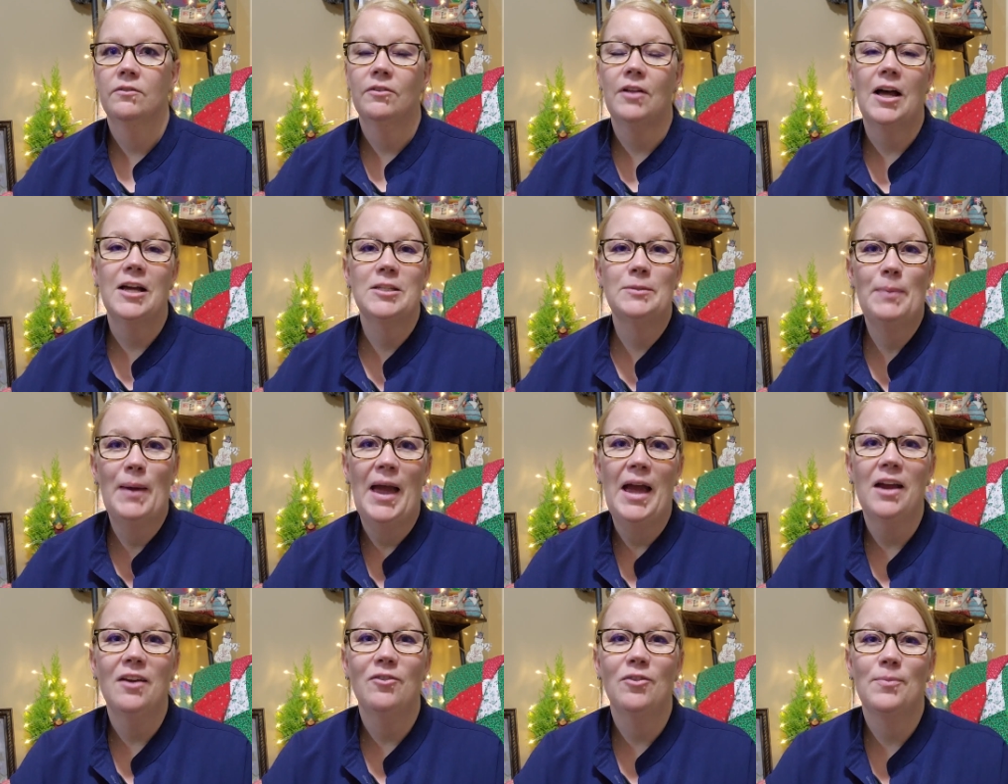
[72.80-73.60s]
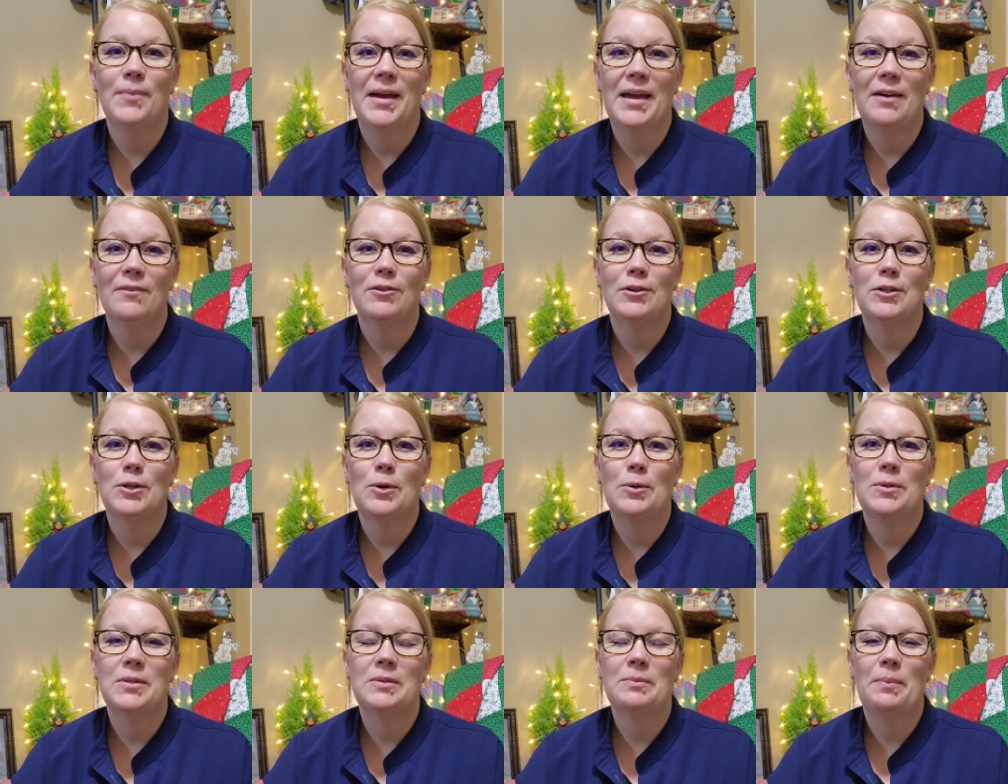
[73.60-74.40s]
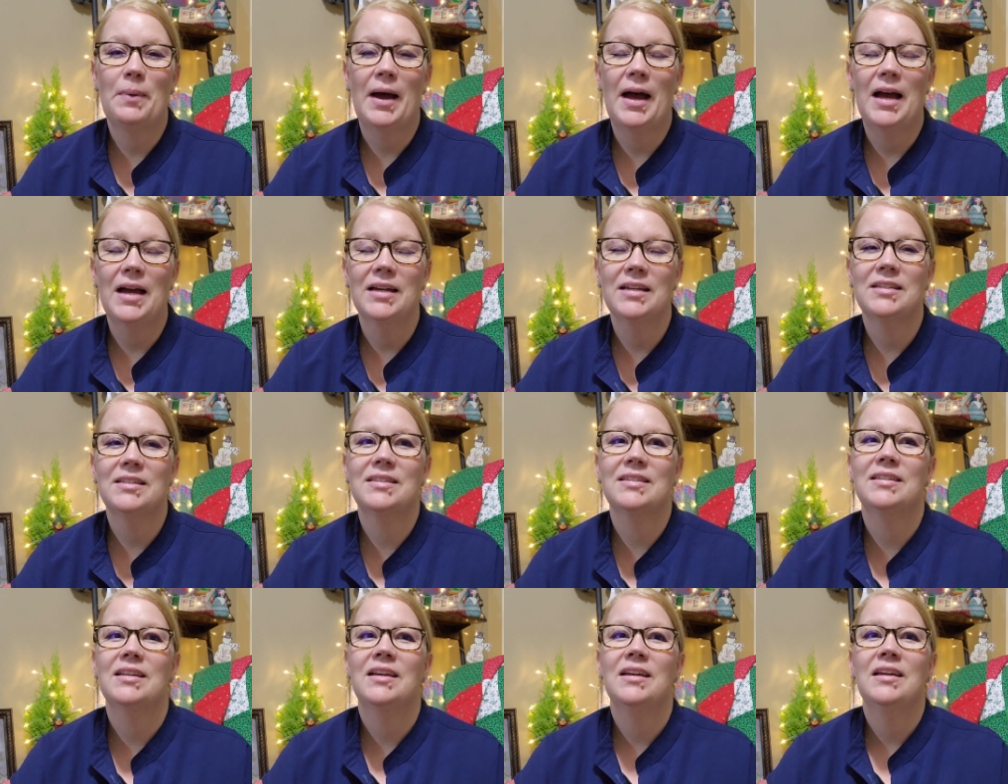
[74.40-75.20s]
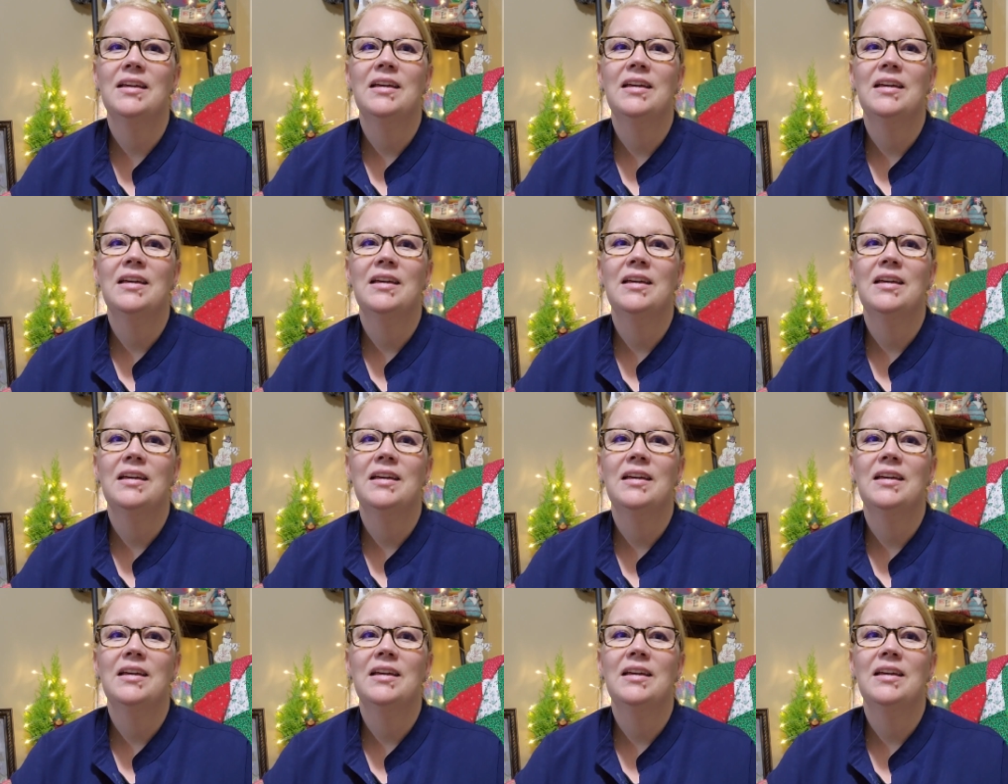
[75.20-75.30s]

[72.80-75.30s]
floss pack for my Evertotes box